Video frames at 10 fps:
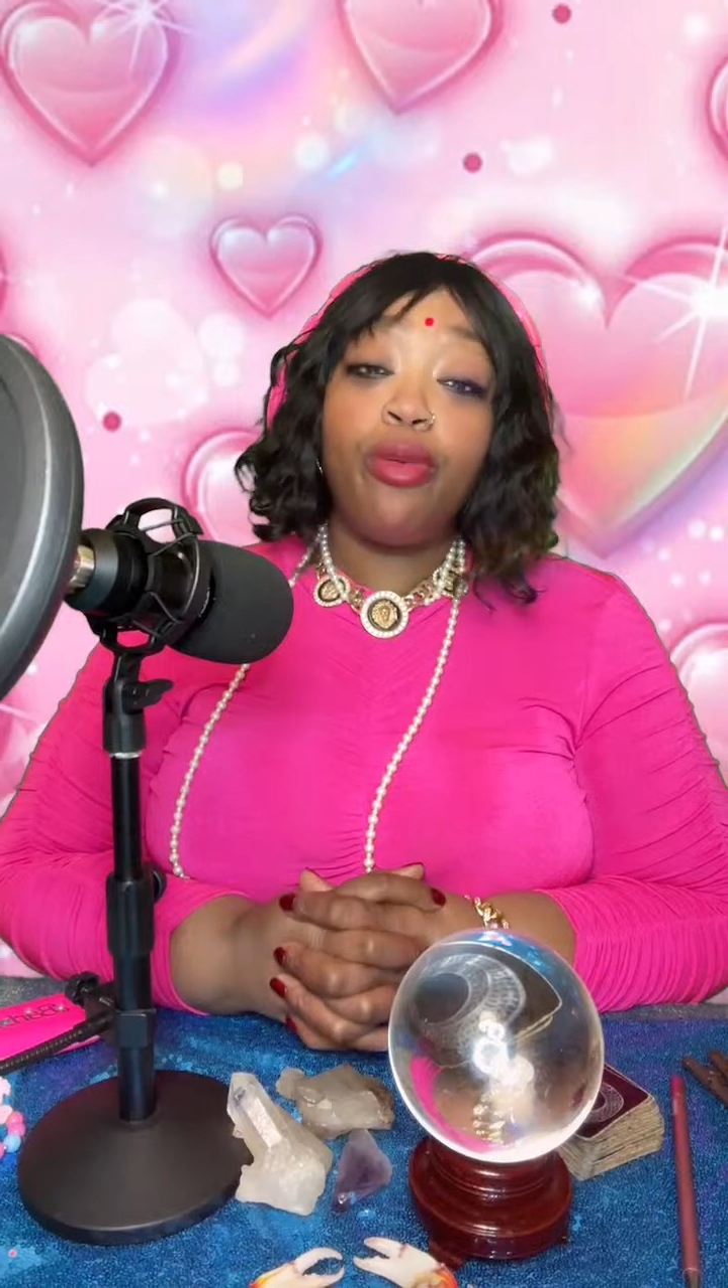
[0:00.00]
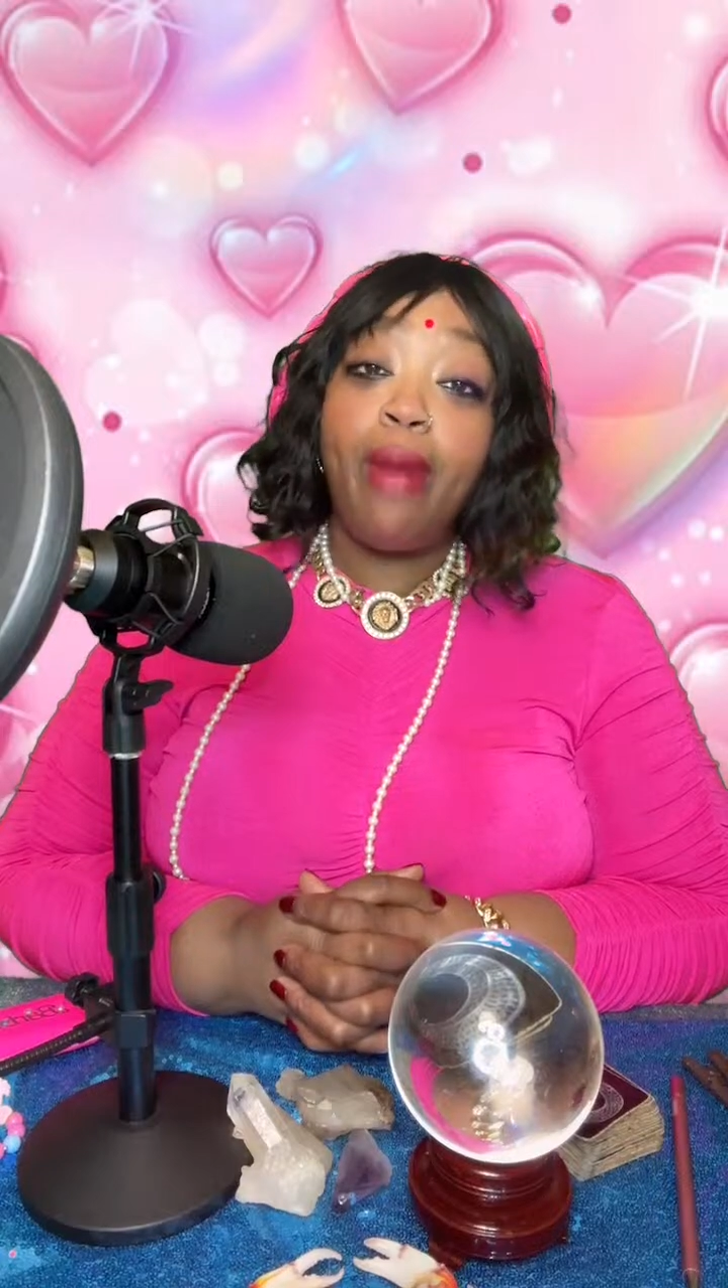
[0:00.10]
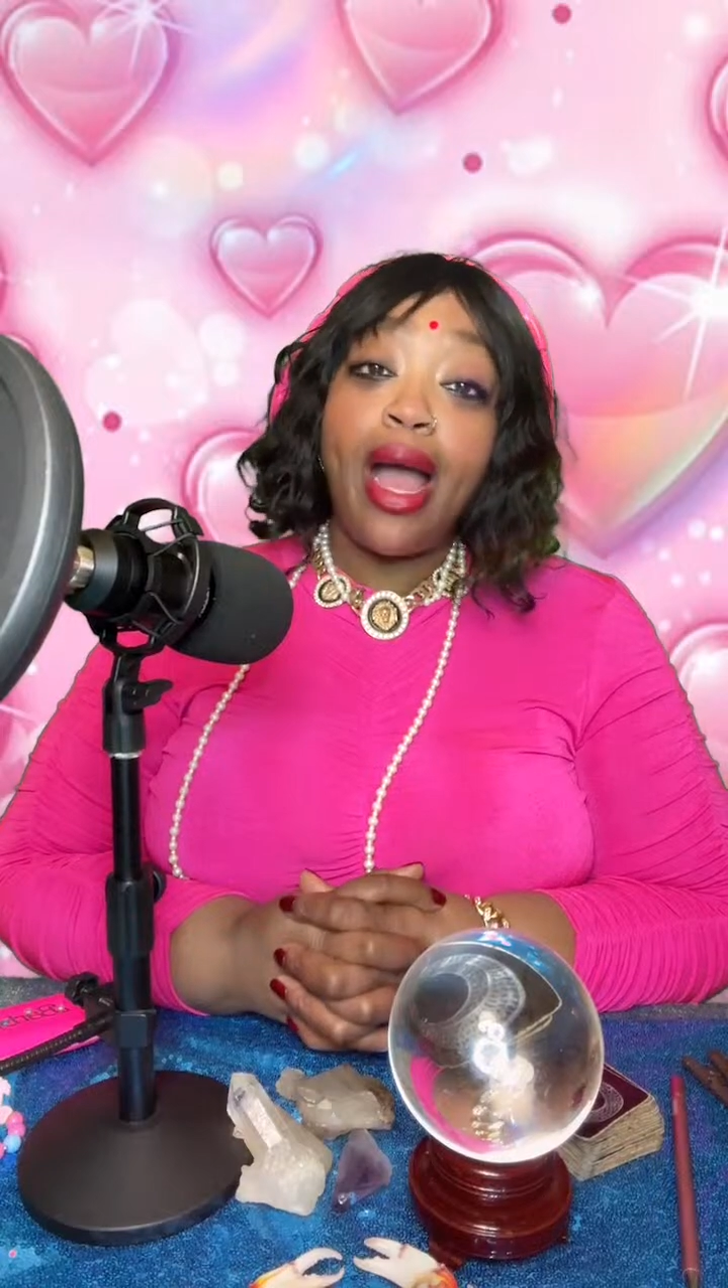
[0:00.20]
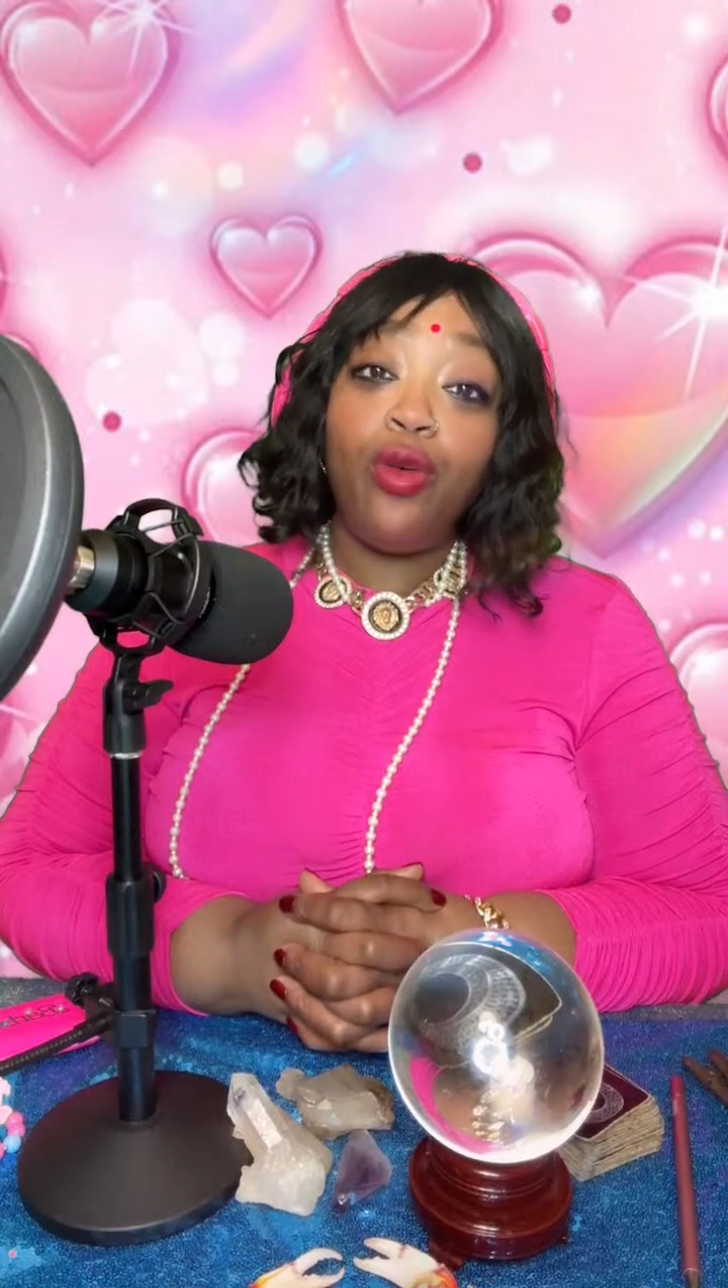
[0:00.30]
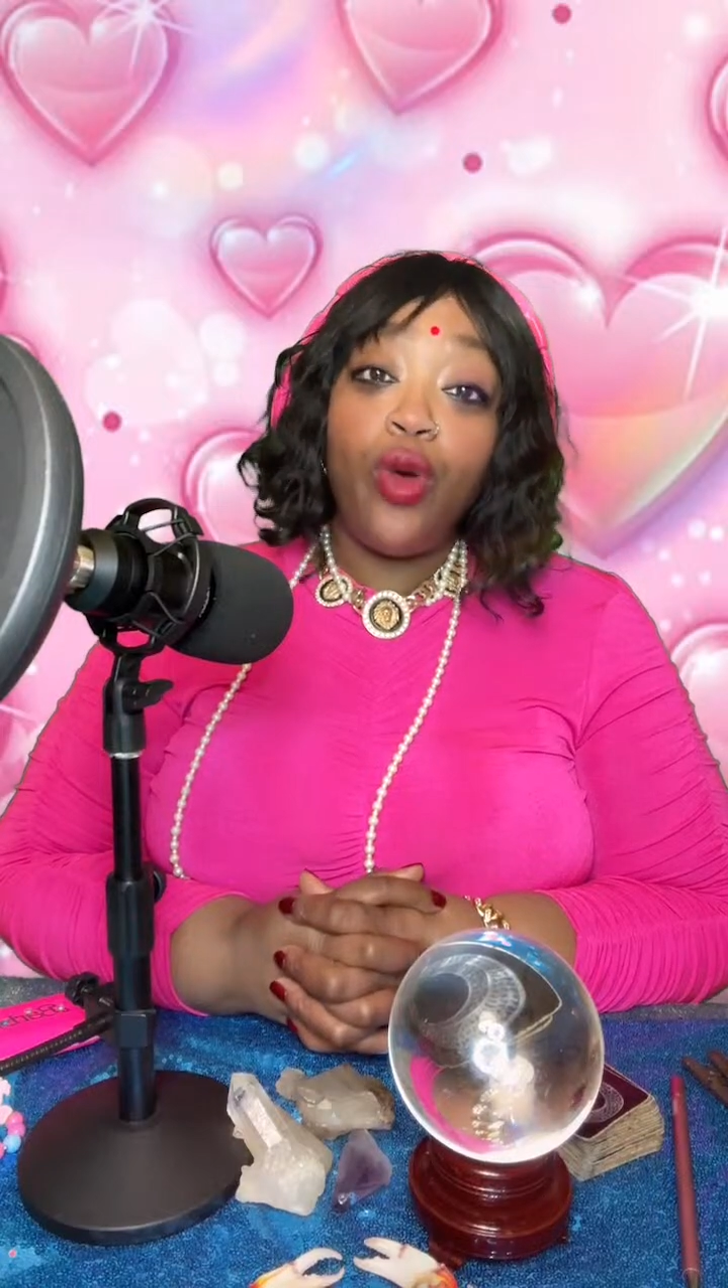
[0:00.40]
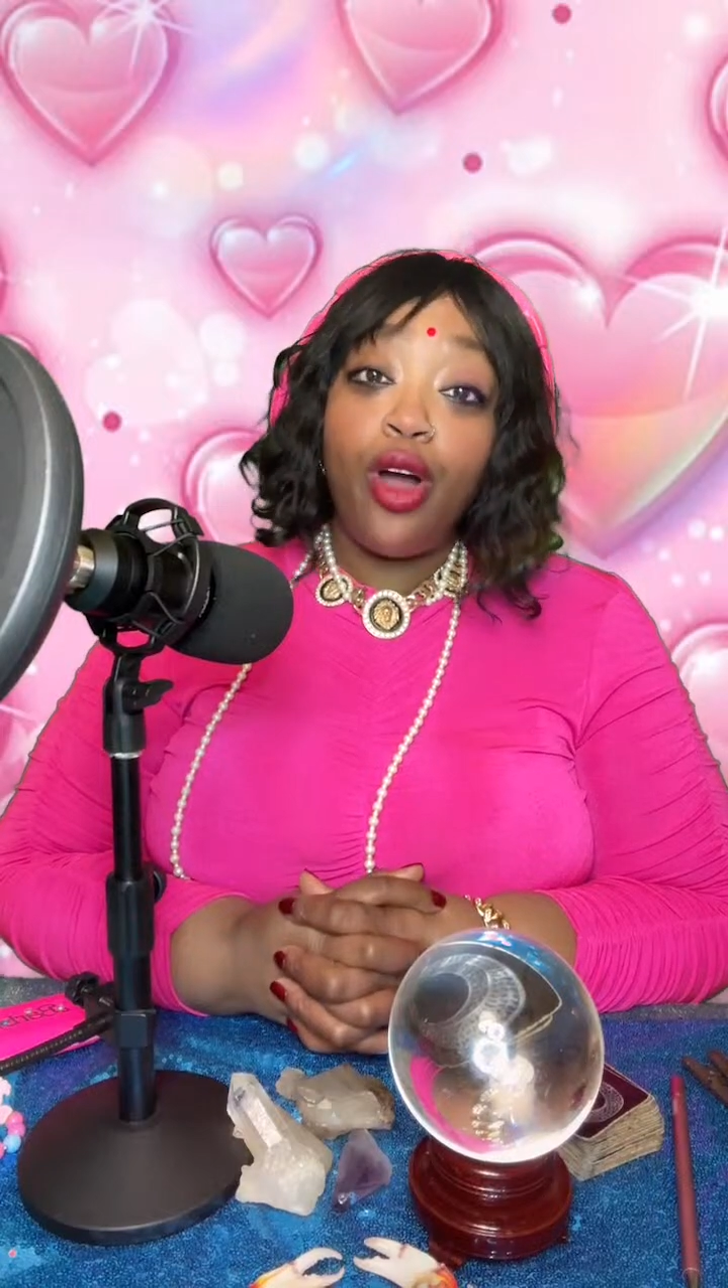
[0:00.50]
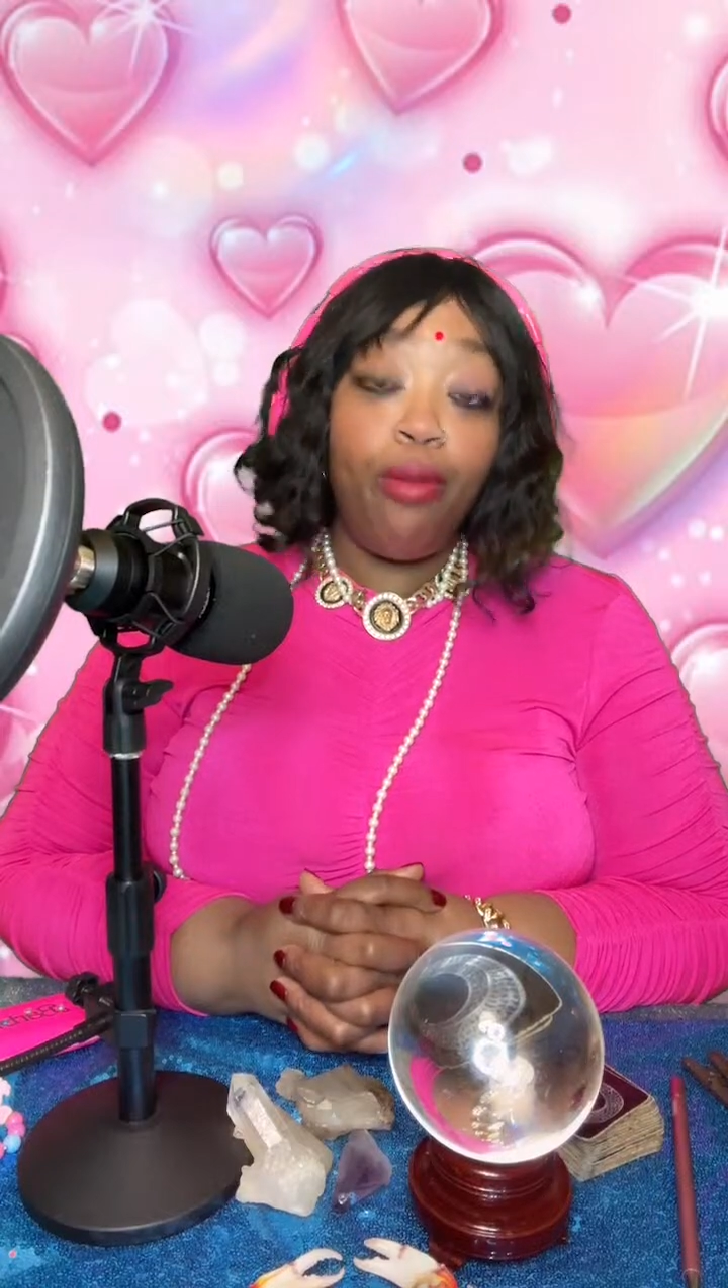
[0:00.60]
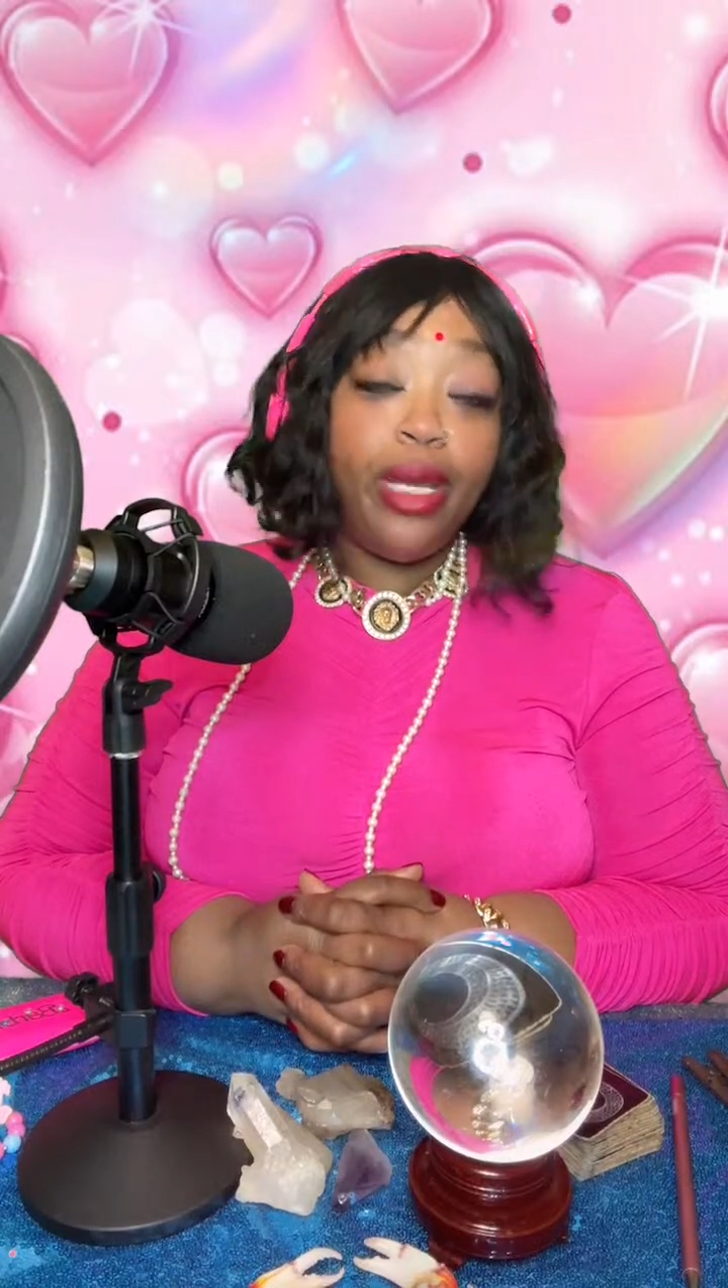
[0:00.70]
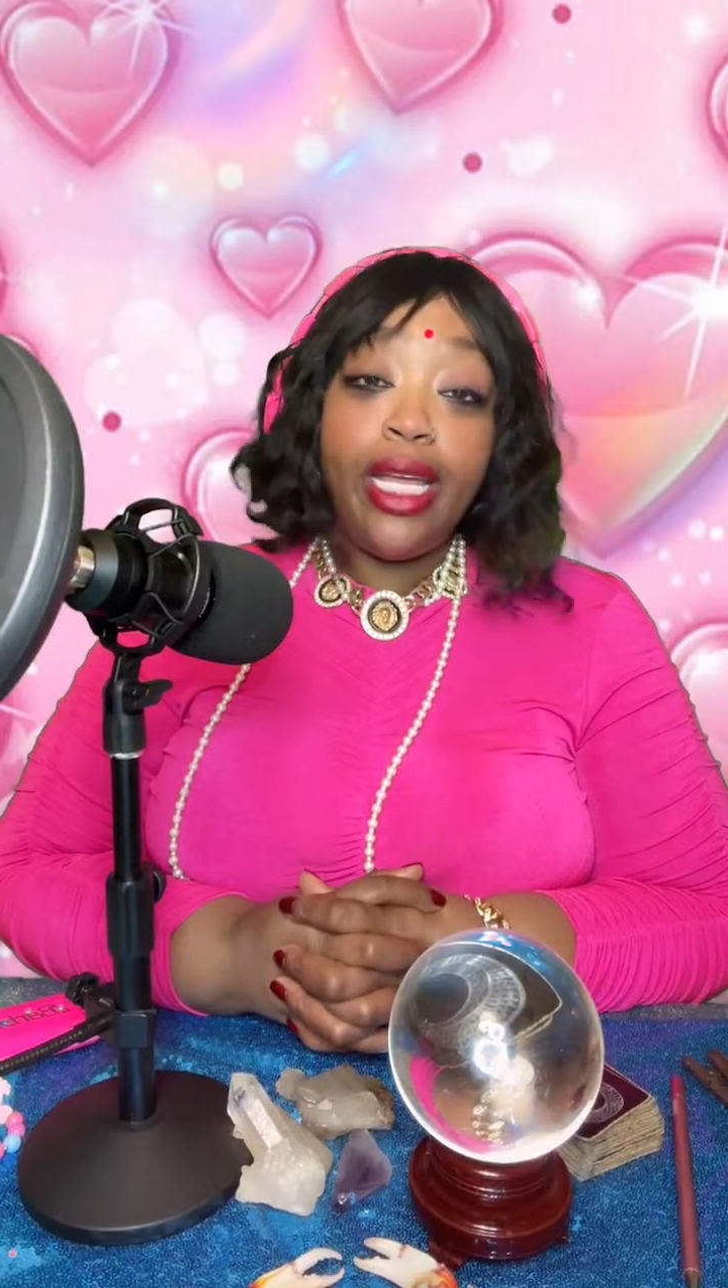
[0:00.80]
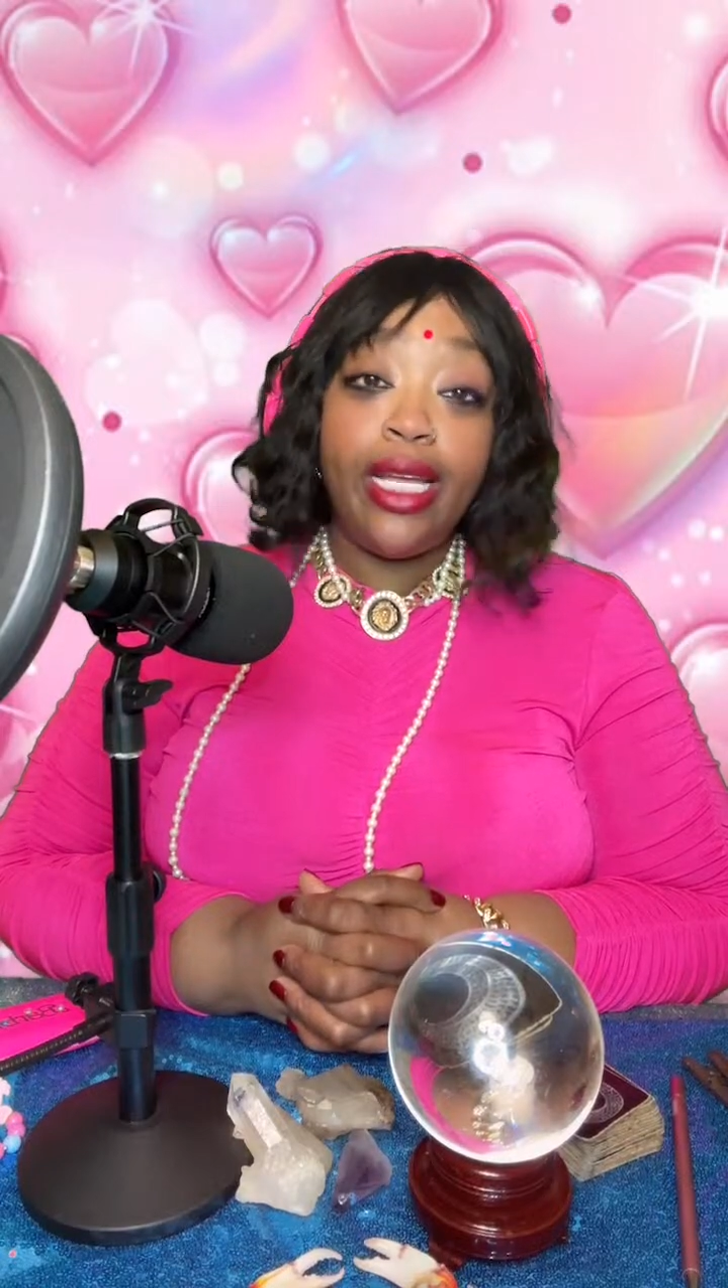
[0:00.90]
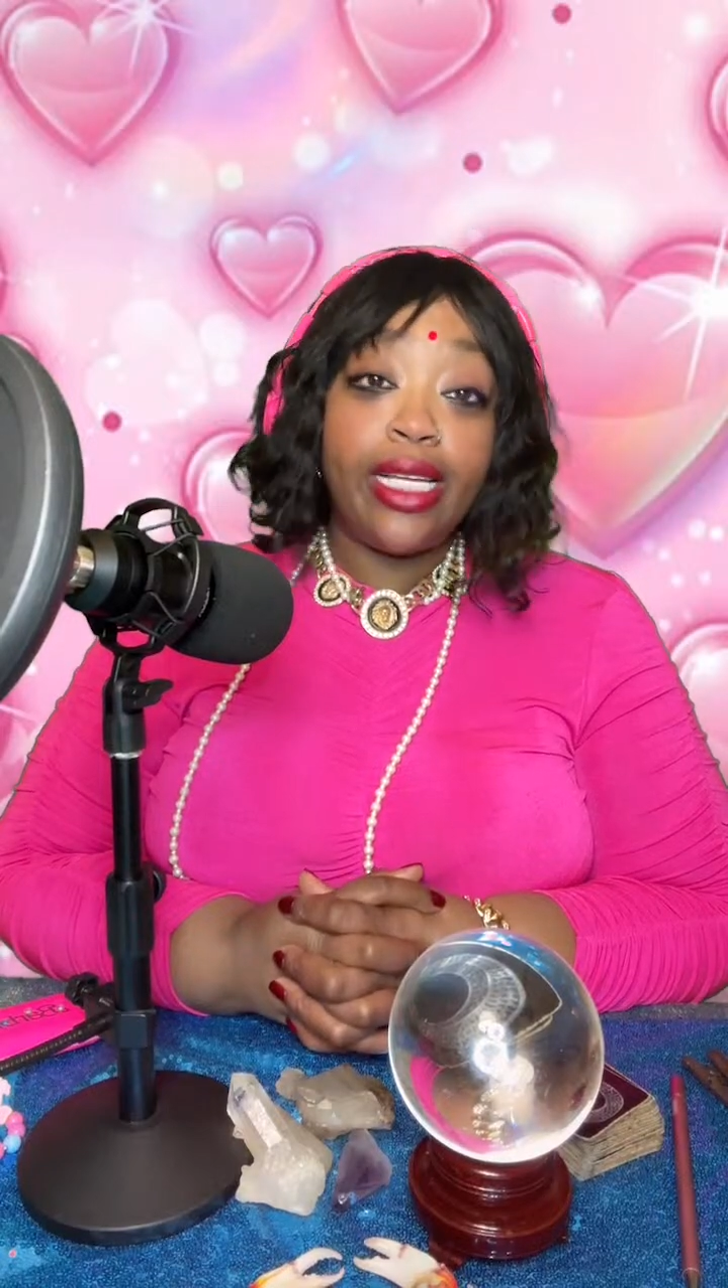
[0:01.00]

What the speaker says: my well-being